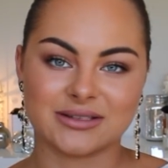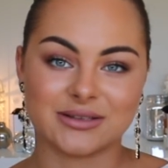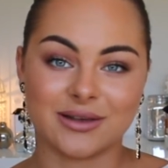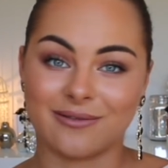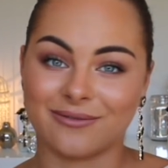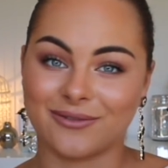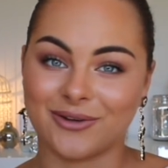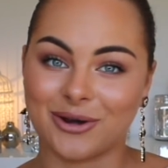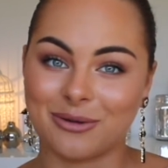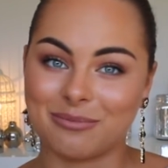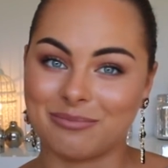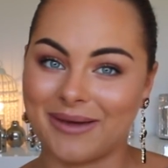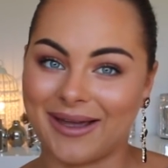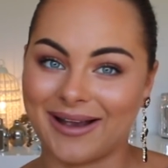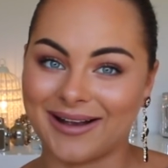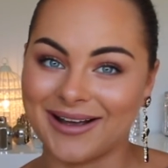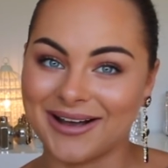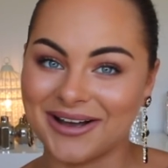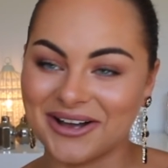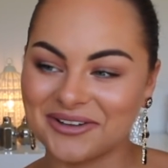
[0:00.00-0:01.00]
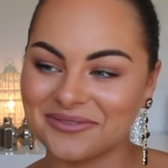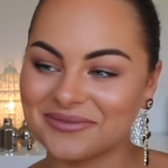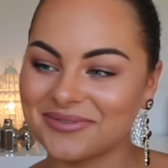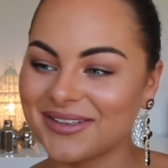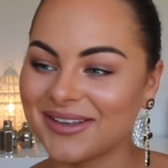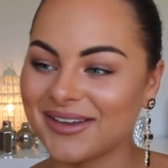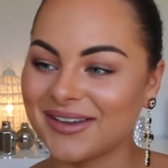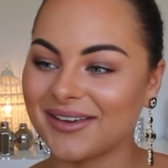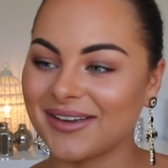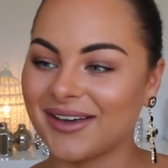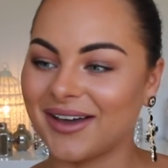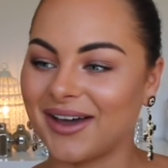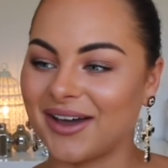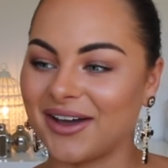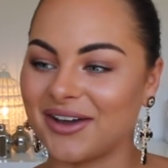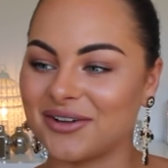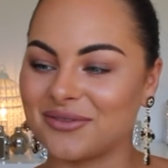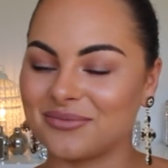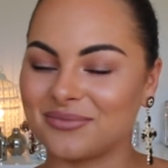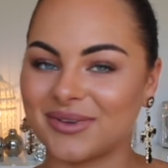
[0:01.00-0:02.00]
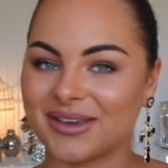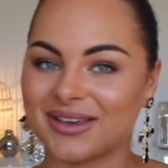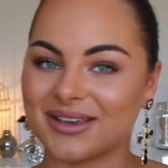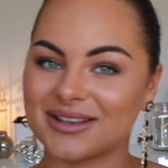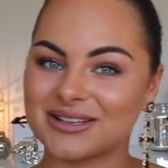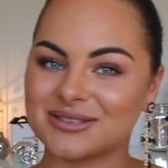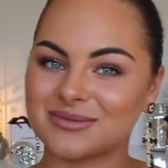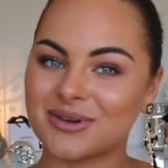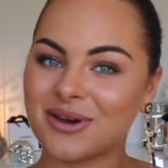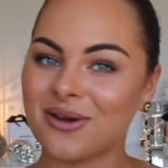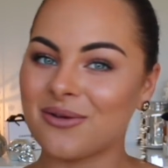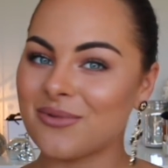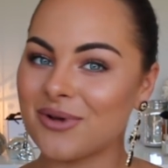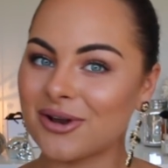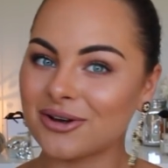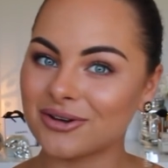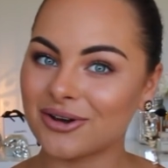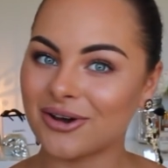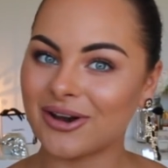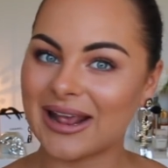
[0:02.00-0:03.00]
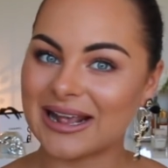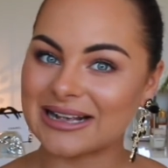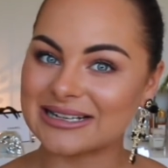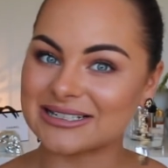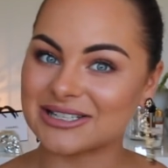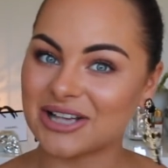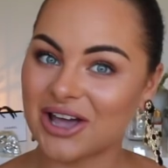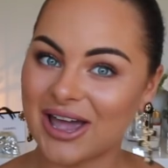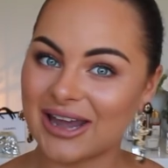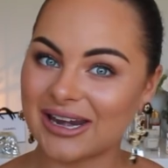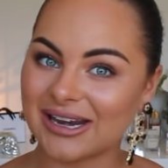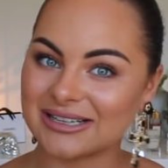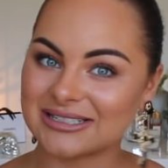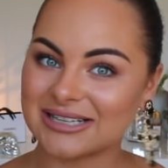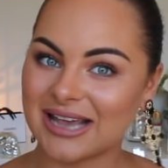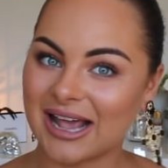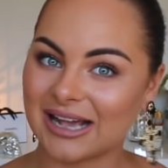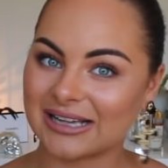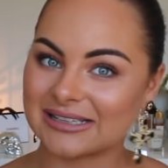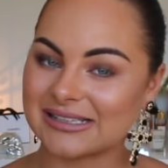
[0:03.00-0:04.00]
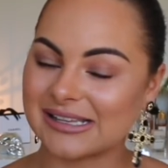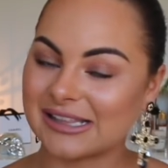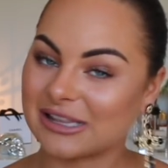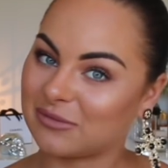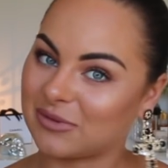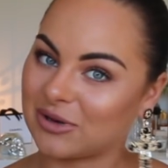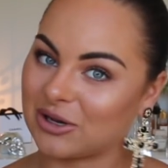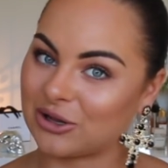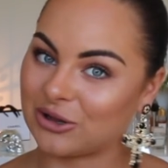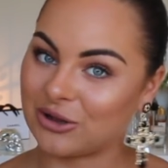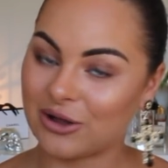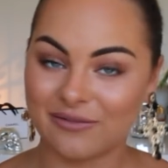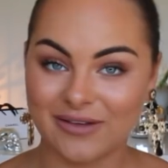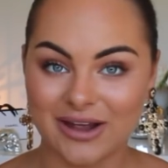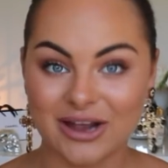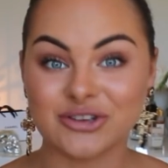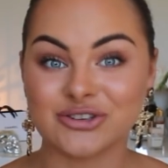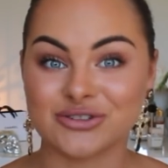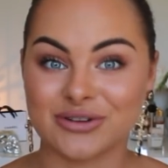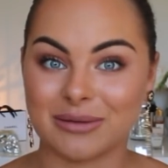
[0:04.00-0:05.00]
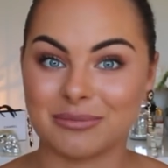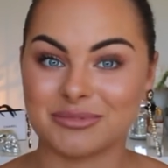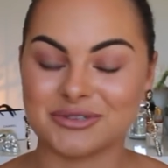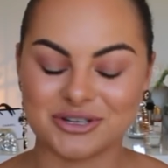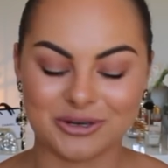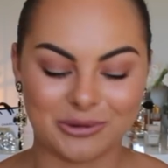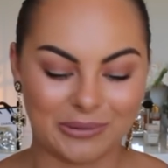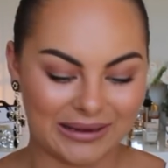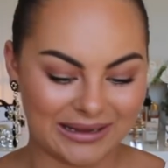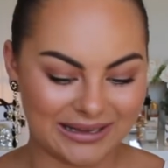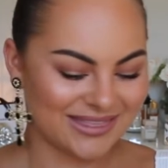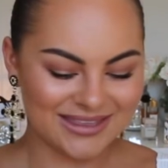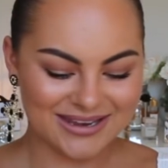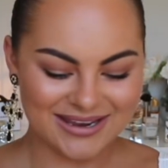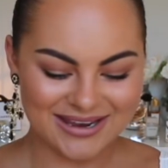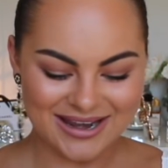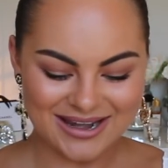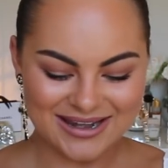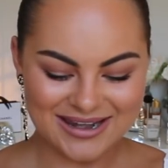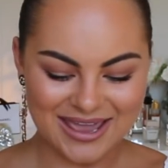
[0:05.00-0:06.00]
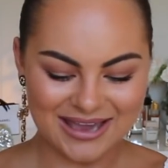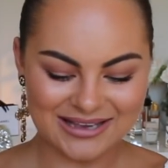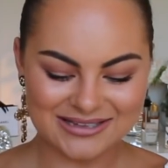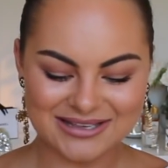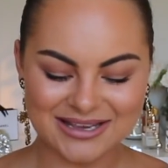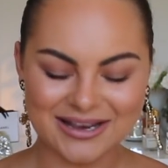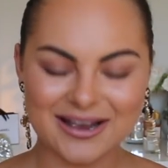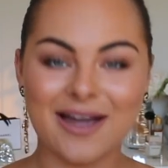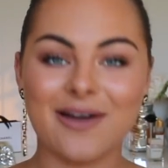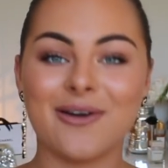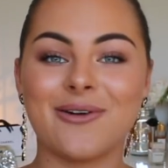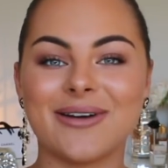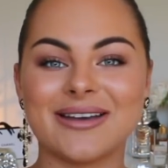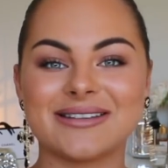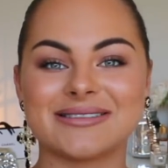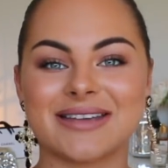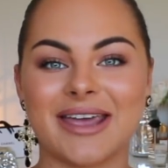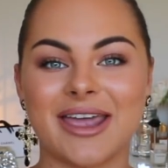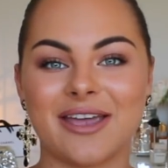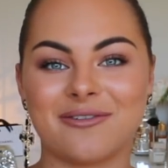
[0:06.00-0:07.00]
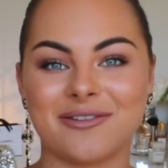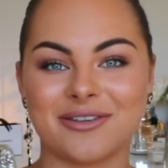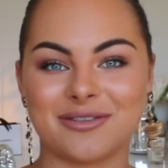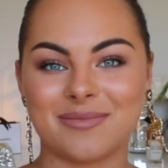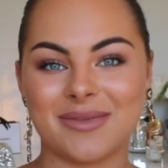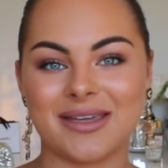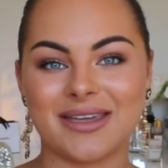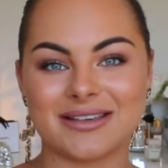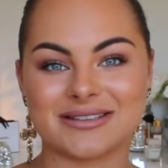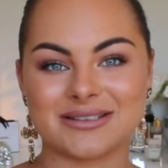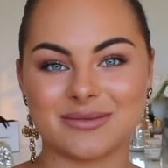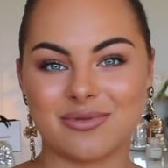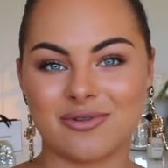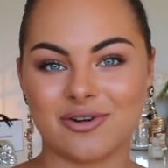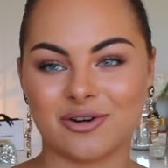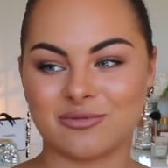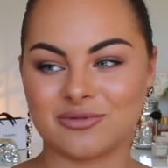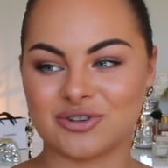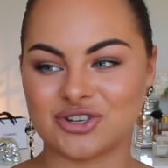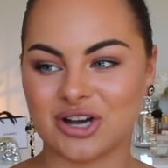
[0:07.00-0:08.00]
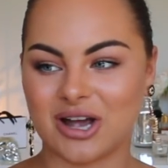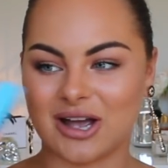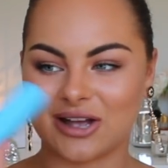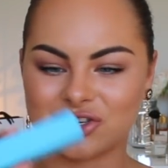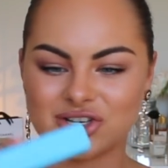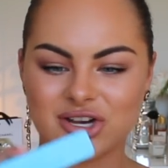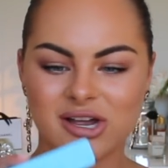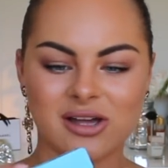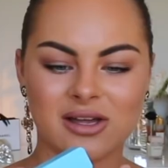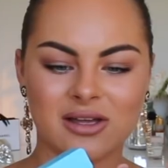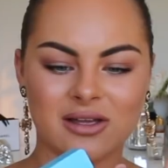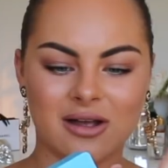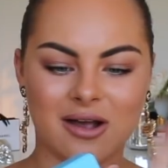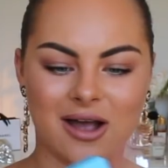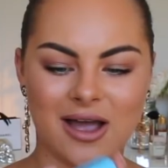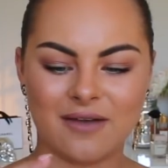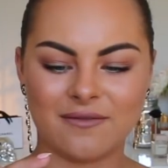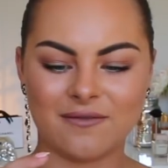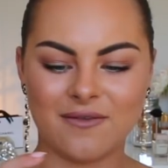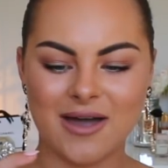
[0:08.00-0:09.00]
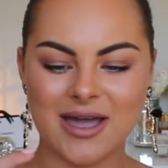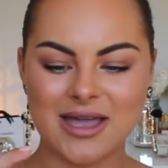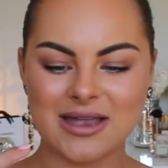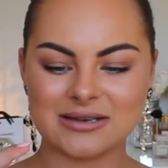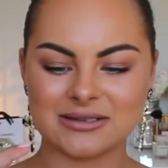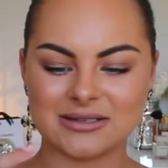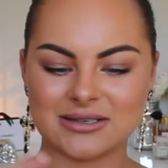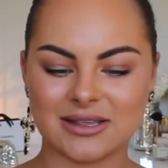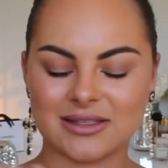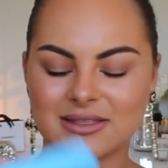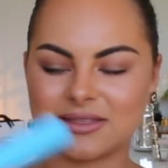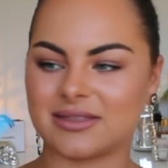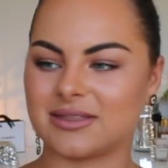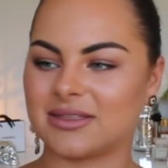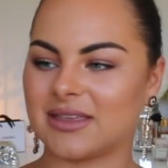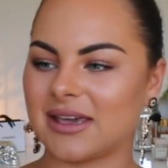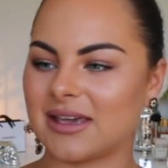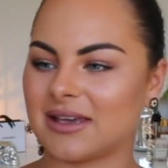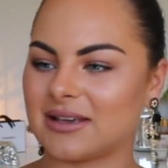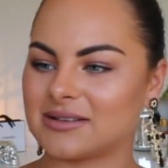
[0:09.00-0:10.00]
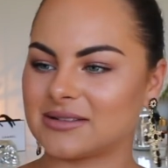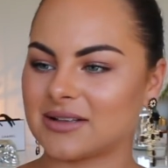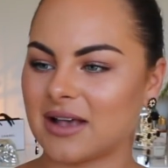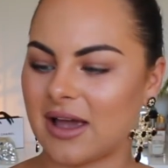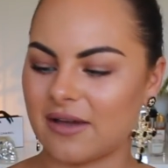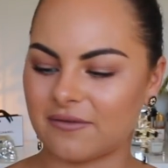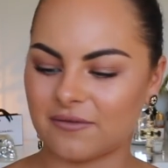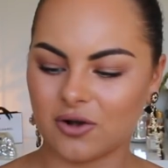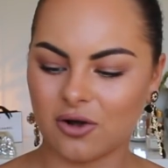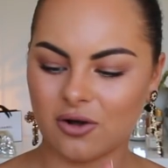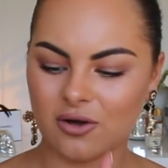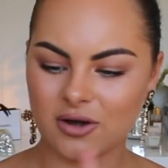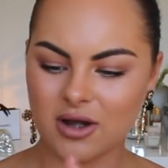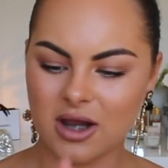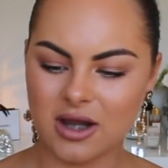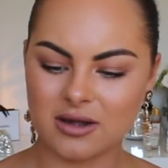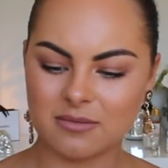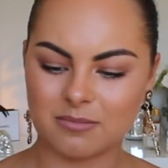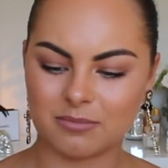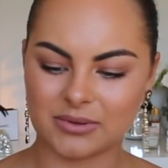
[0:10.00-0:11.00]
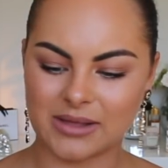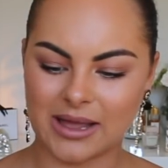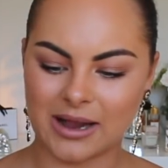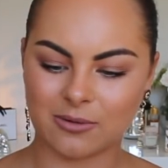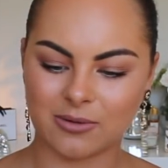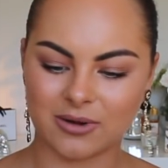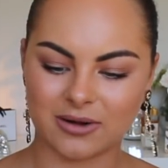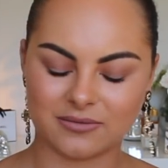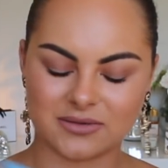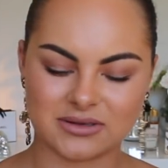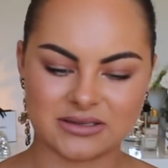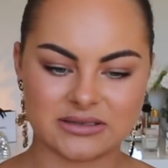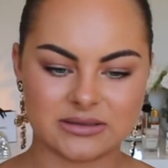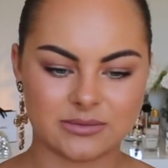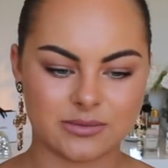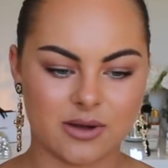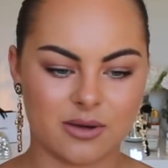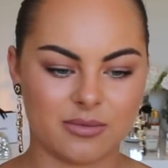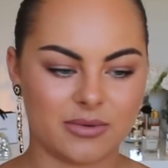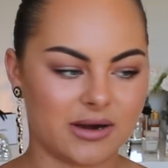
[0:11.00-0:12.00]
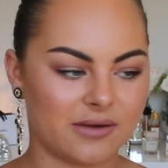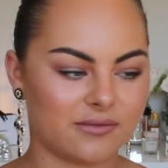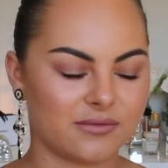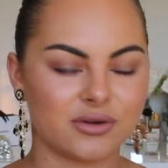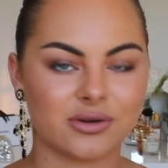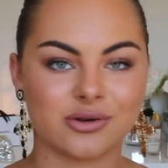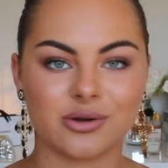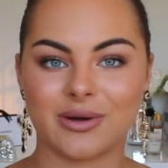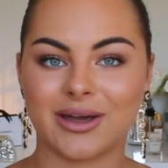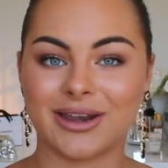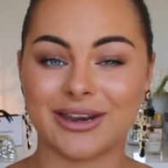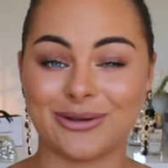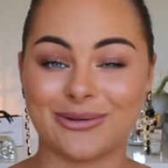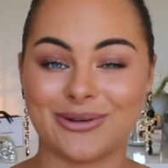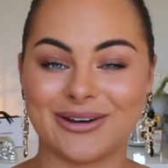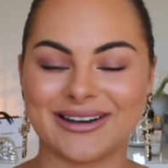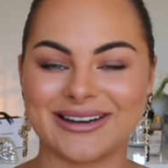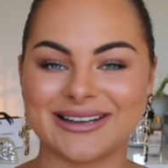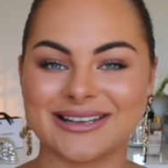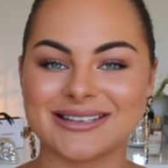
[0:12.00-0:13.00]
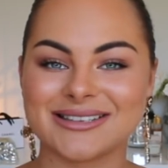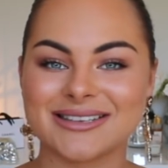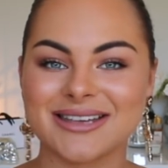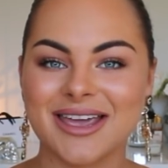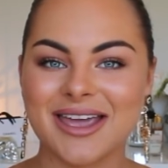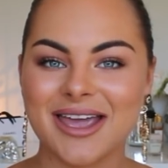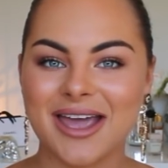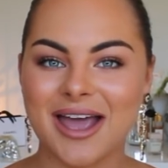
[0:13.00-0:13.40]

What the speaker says: So I've got a backup because we don't want no anxiety attacks in the middle of our trip, do we? The next thing I always take with me is a portable charger. I find these, I've got a black one of this as well, but I have no idea where it is.